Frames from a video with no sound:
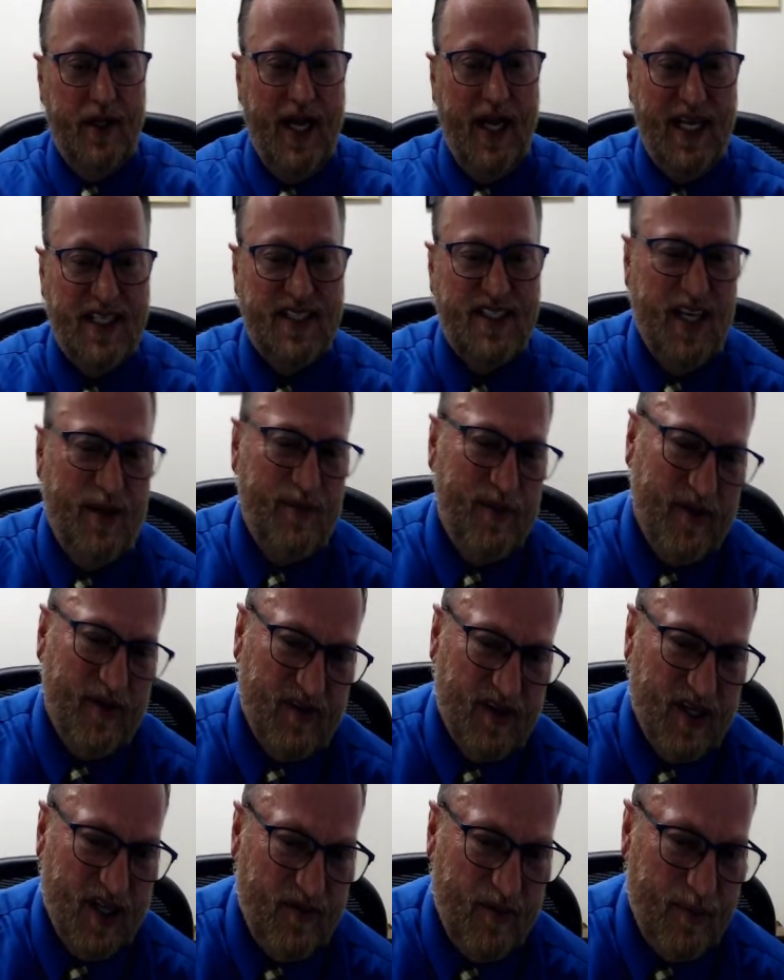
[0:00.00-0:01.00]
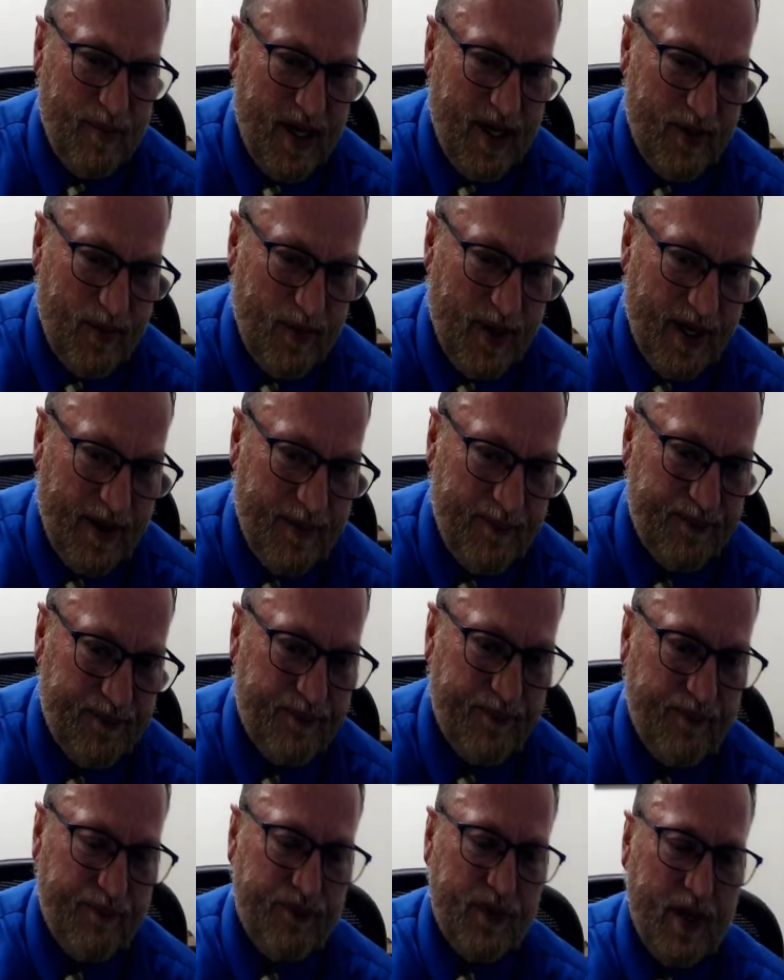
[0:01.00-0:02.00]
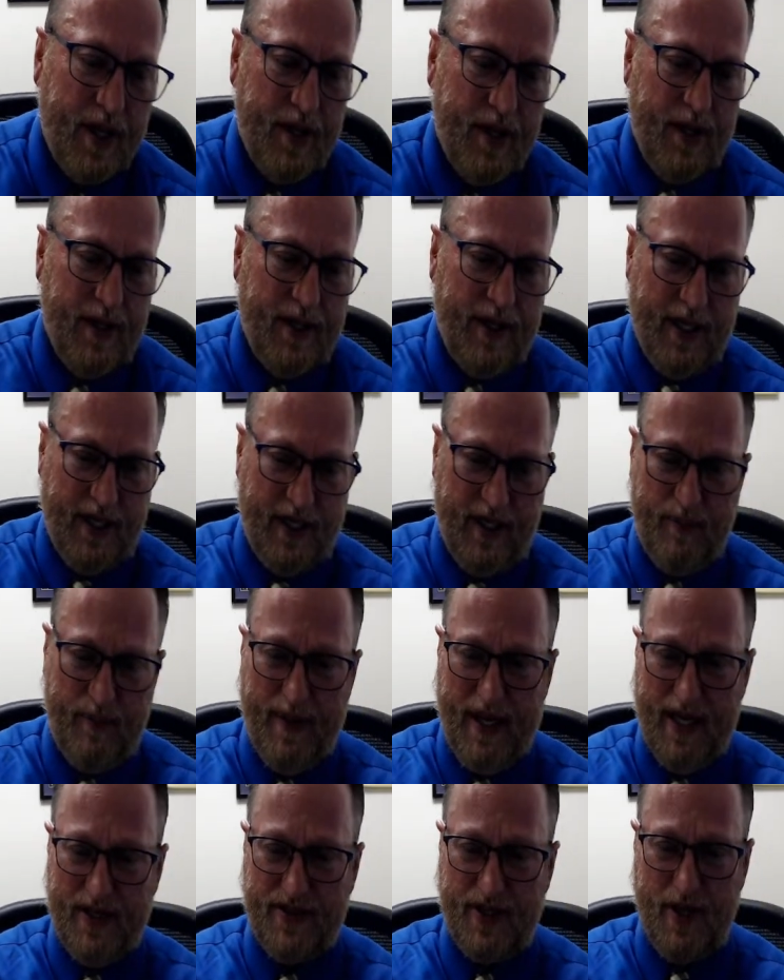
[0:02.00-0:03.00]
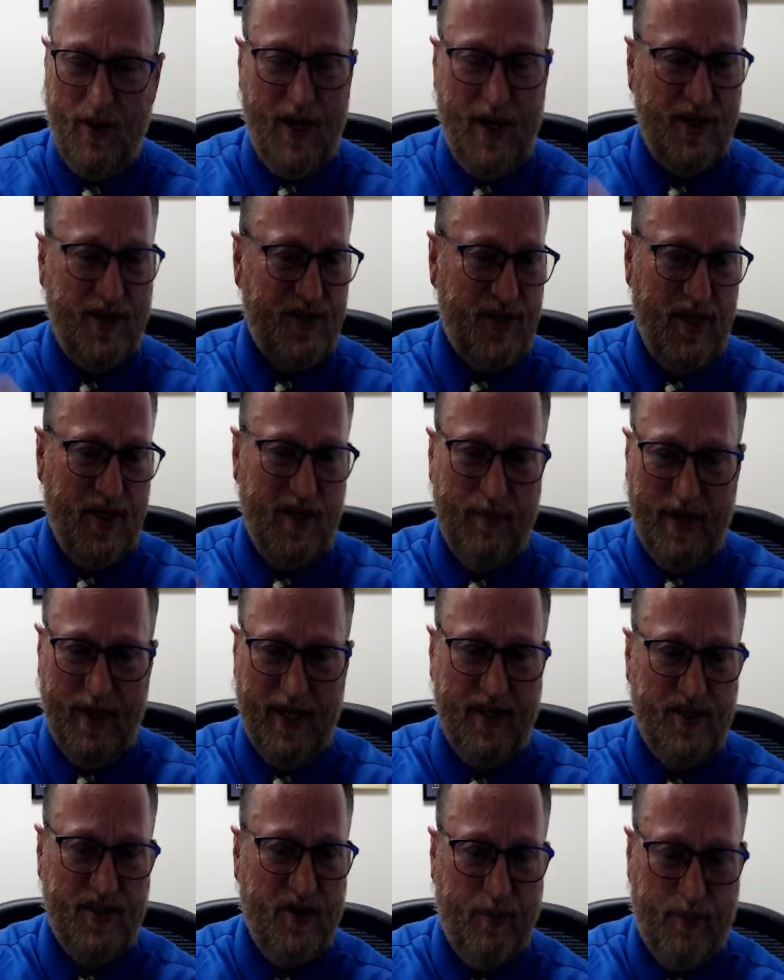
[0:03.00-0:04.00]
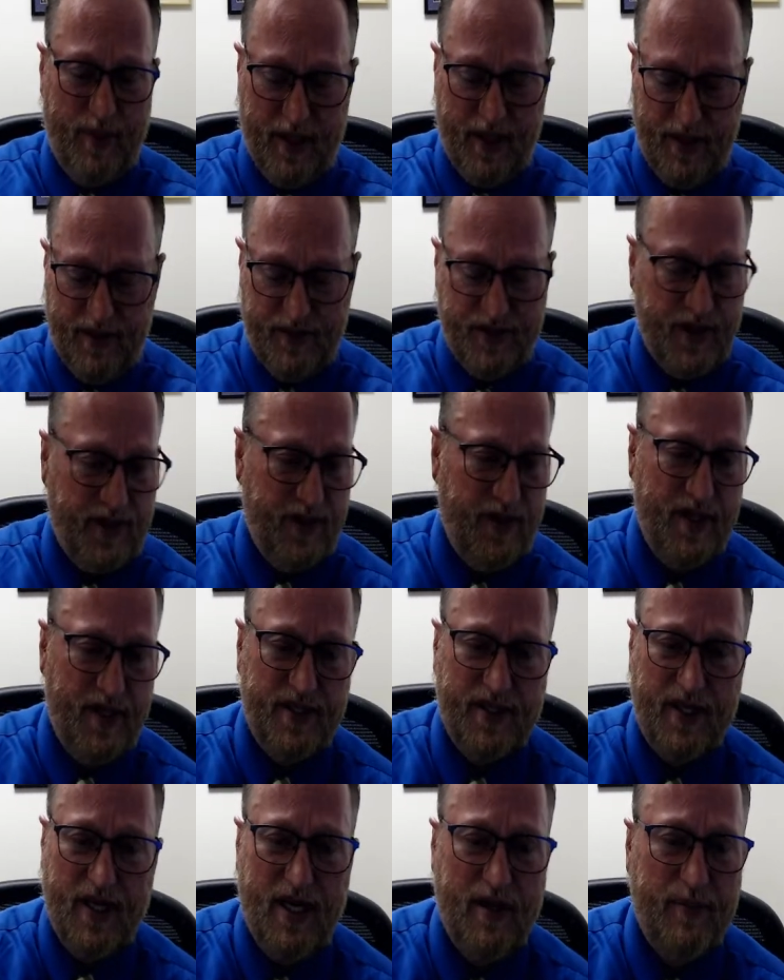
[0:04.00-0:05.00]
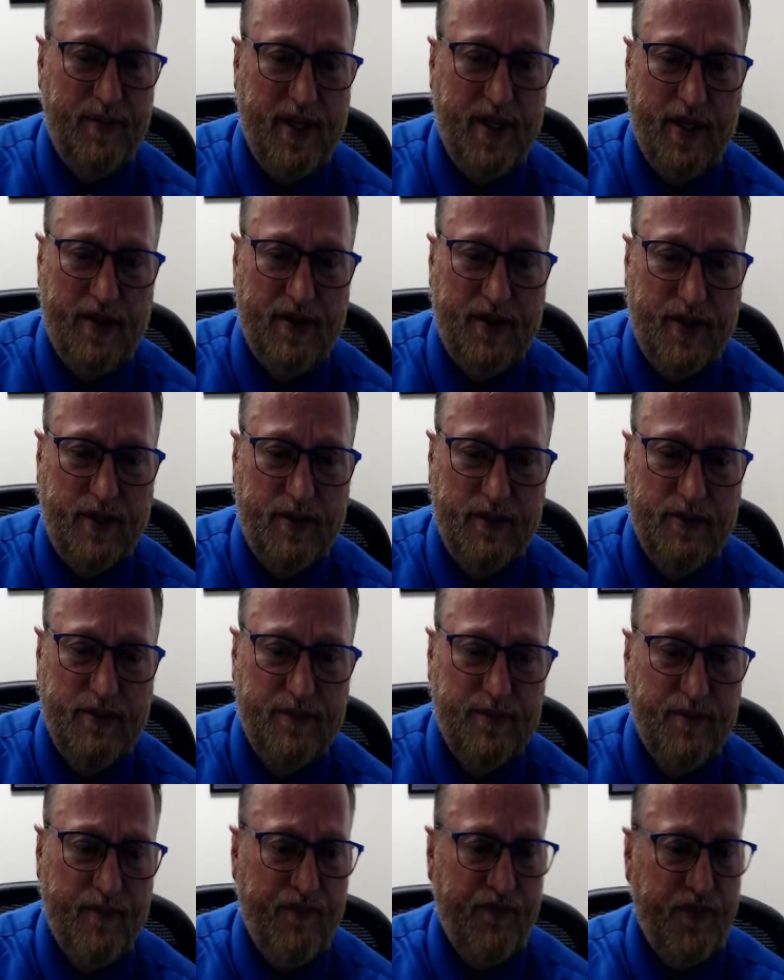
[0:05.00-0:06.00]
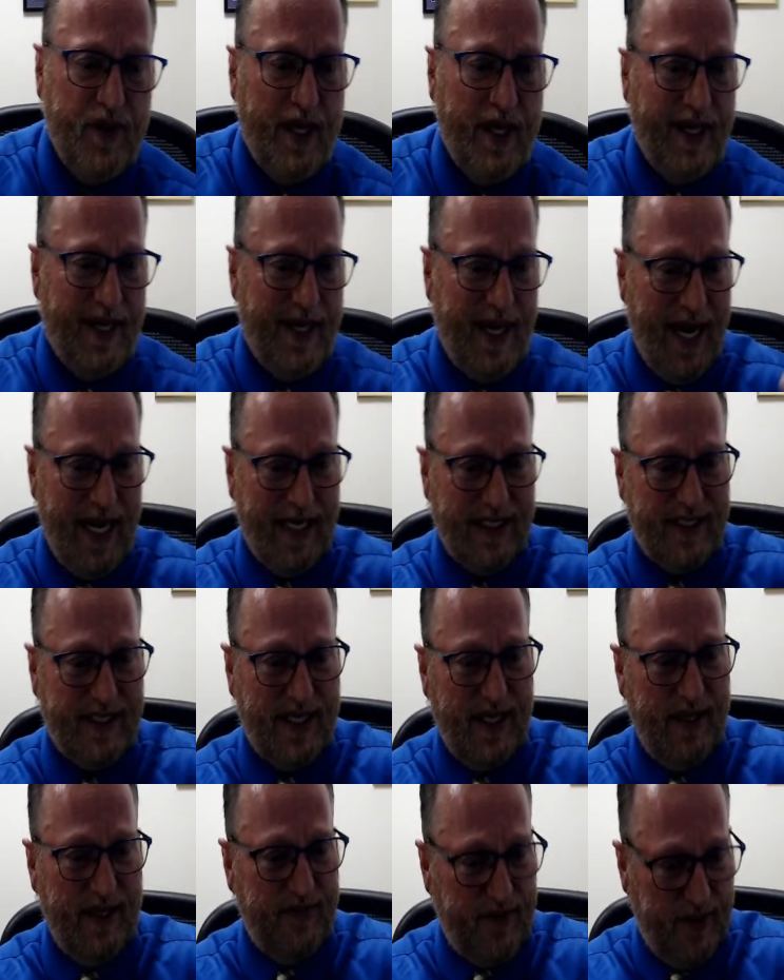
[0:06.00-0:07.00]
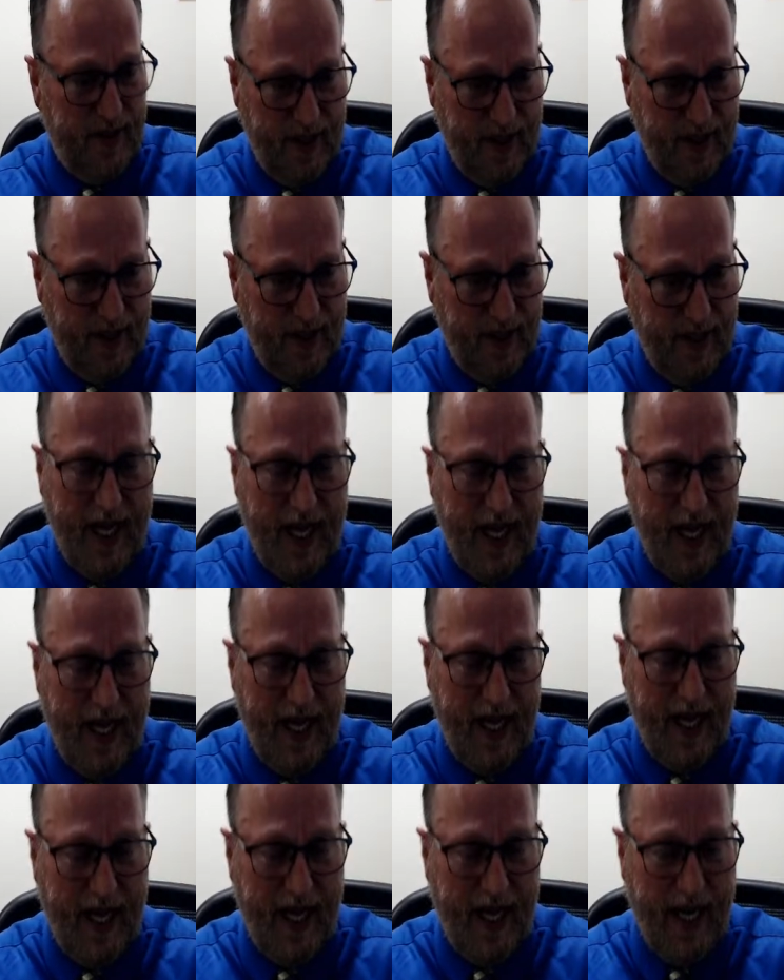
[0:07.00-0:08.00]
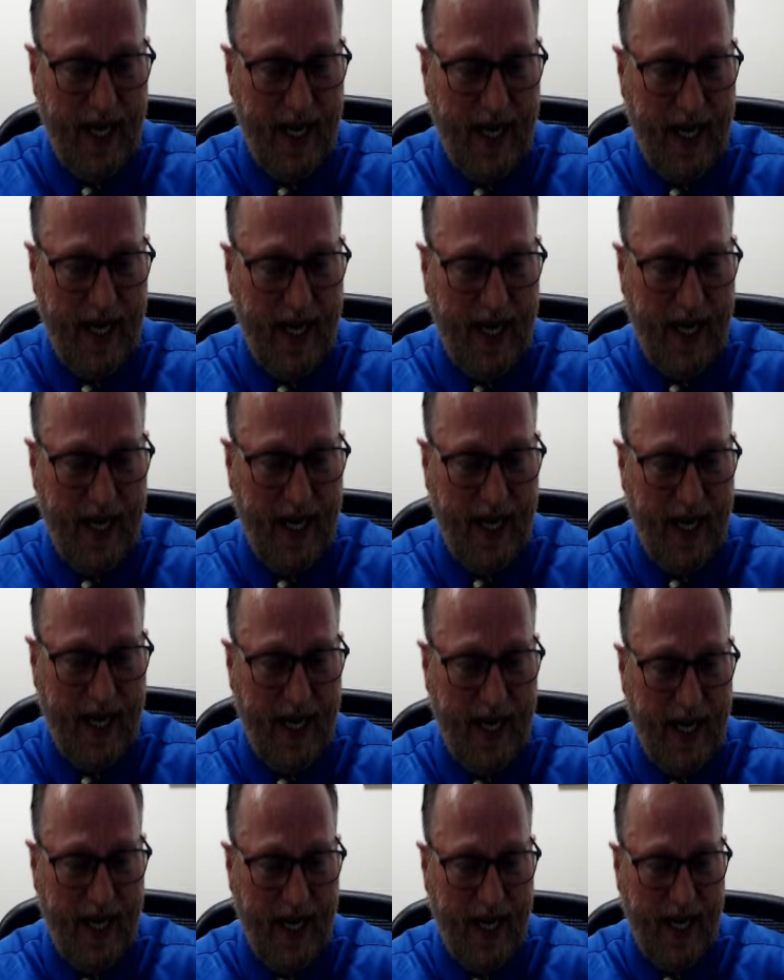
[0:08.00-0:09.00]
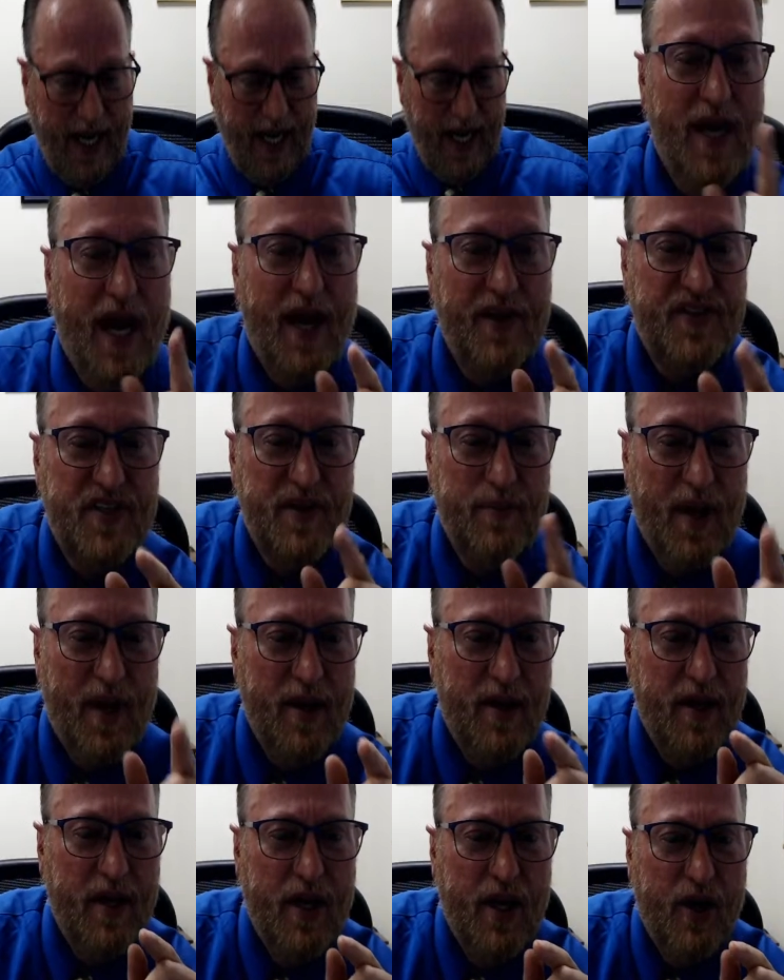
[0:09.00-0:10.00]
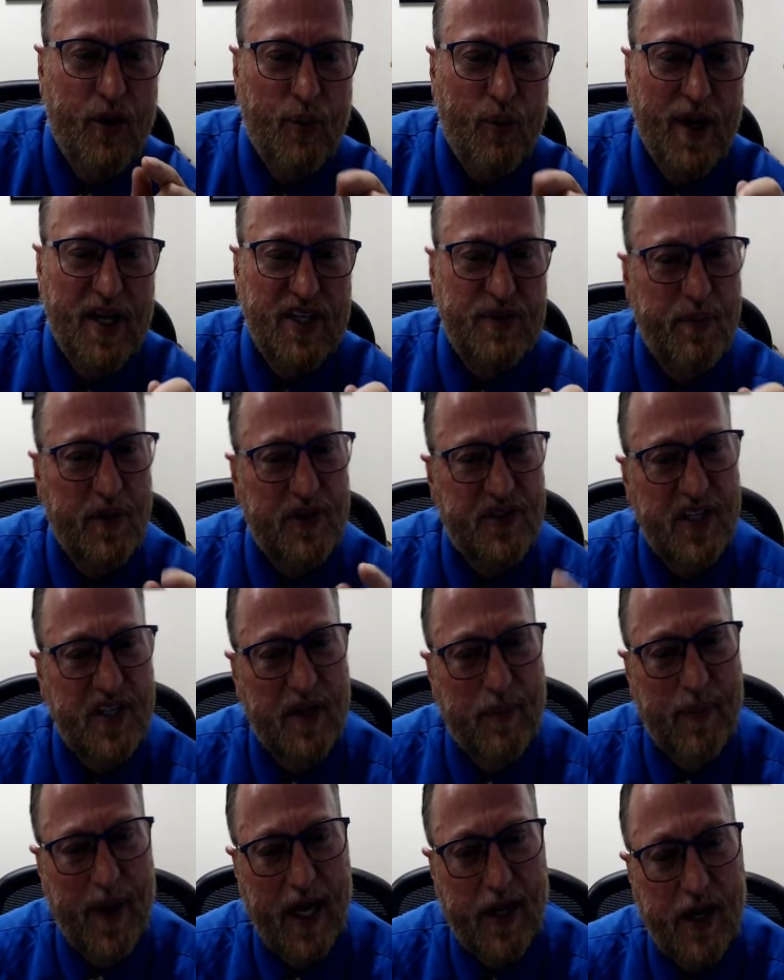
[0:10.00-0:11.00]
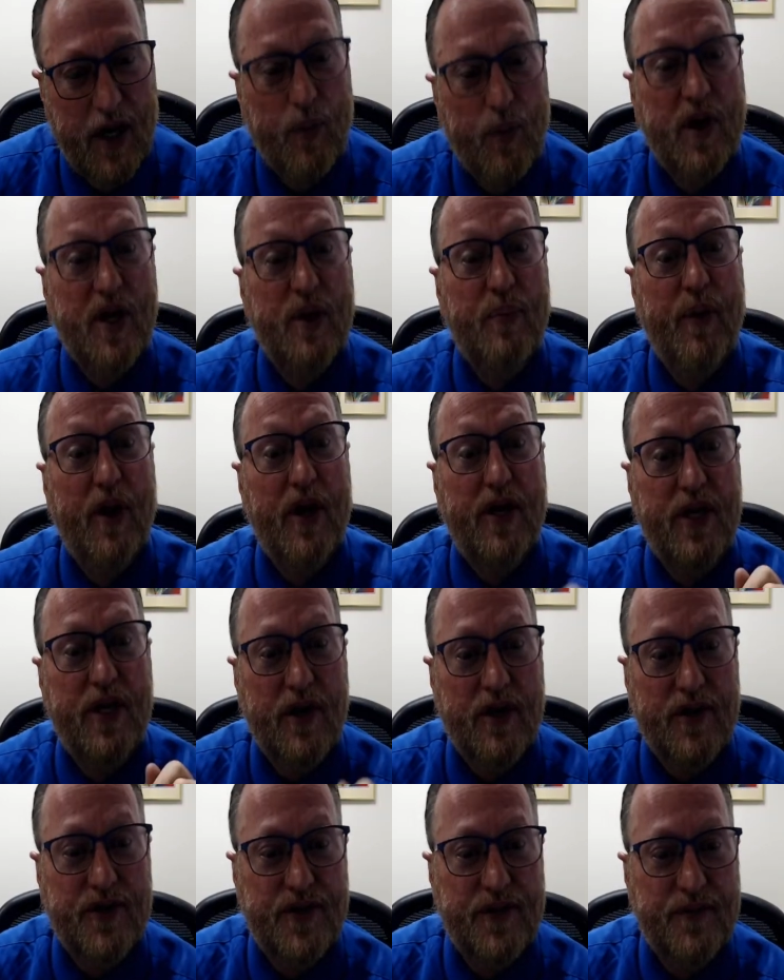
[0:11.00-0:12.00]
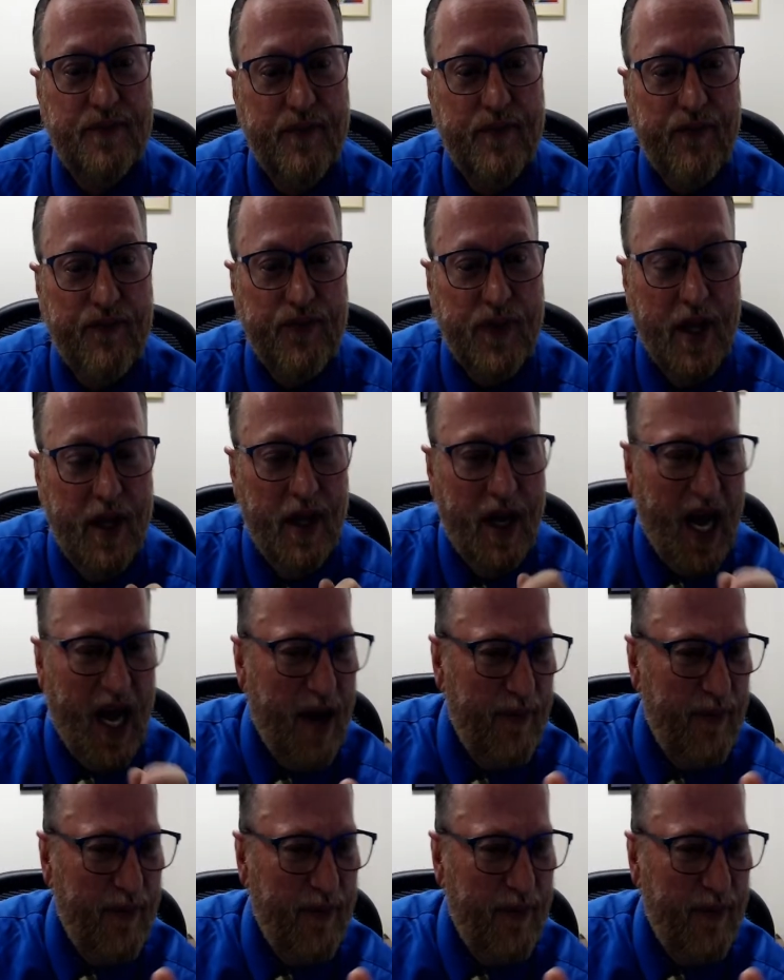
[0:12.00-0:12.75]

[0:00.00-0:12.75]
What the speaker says: That's step number 11, by the way. Getting past go, I'll show you millions and billions of goodies that I obtained too. God's gift. Hey, one of the 6 mansions where I park my yachts and my race boats in the backyard. Where you park yours? I'm